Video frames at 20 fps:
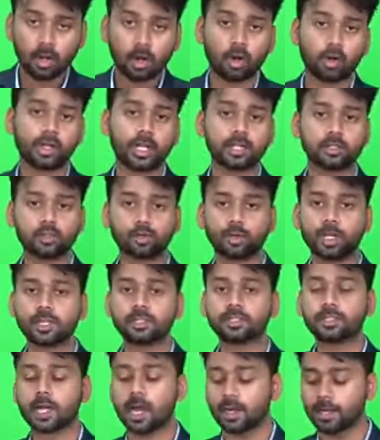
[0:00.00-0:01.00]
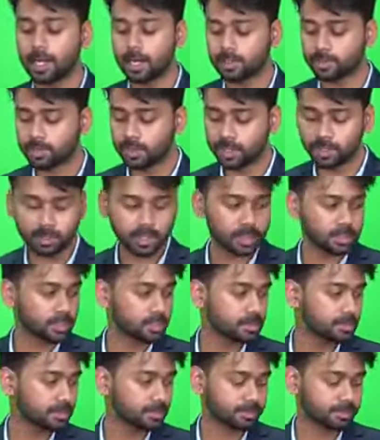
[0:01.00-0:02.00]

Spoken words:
All right, students, start answering this.